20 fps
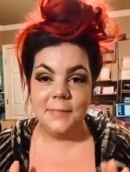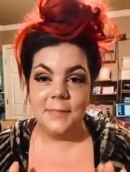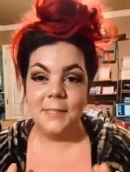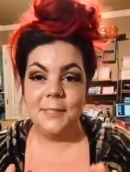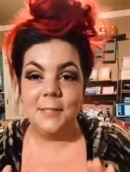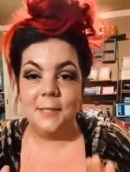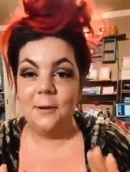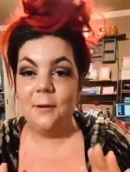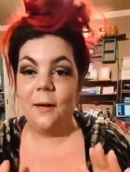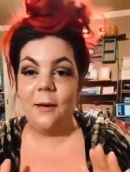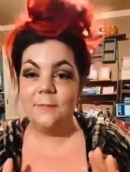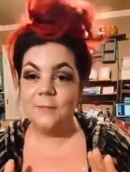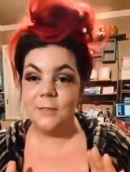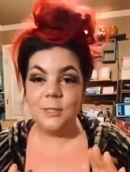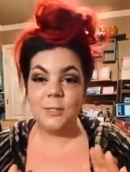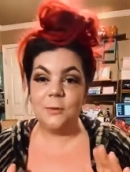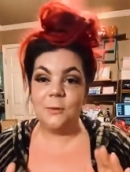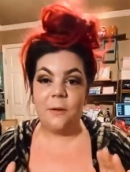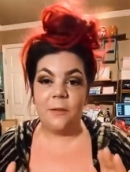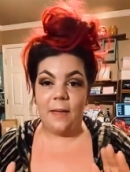You don't have to
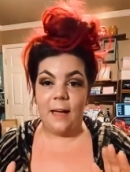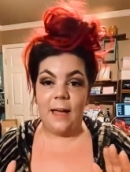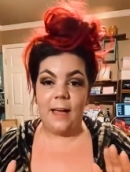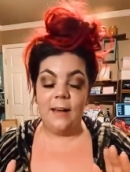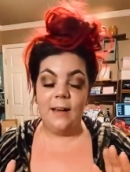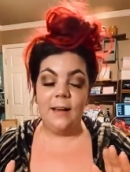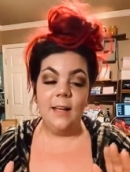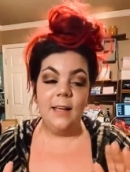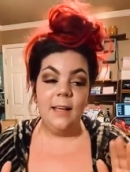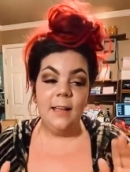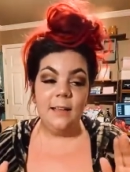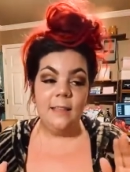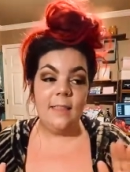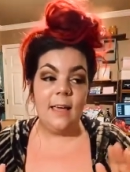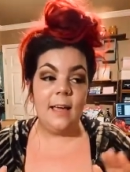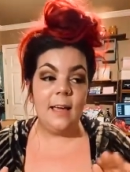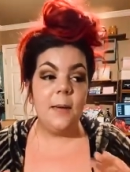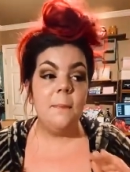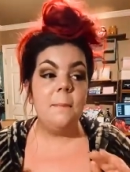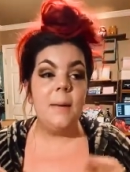do all that.
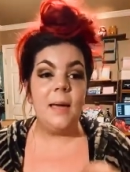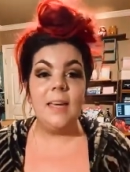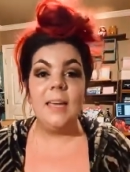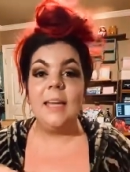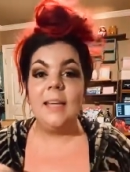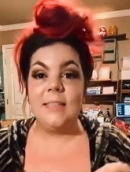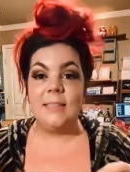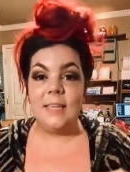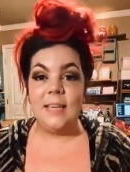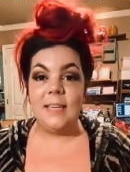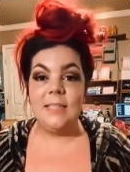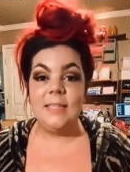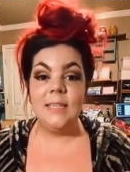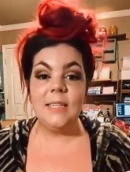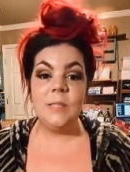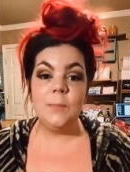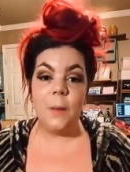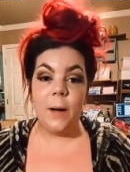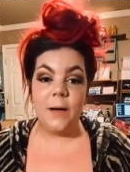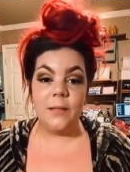Like, make it as easy
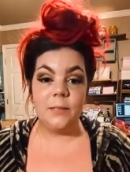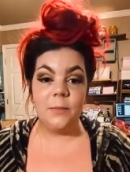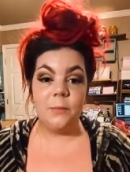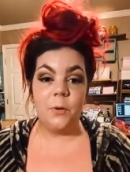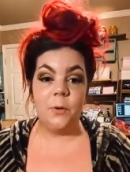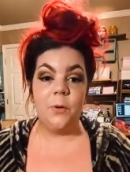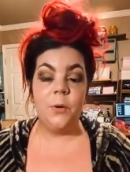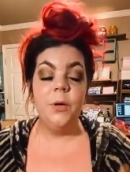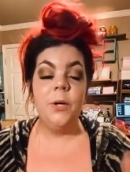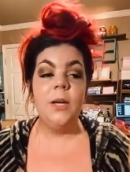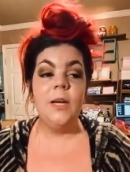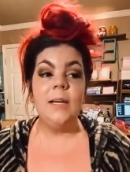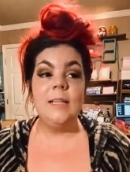as possible.